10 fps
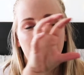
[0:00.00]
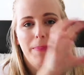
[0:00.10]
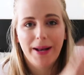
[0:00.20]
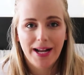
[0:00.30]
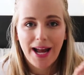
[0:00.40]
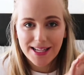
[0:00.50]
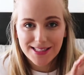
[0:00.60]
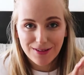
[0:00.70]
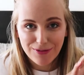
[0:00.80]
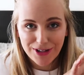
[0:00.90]
but it has
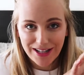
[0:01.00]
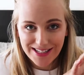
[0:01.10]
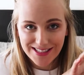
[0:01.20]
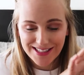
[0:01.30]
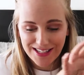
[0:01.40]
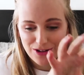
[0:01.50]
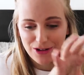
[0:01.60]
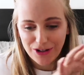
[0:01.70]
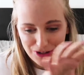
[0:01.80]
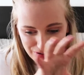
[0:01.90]
different lenses that you
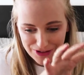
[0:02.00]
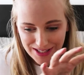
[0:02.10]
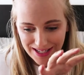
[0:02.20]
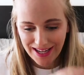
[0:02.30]
can use.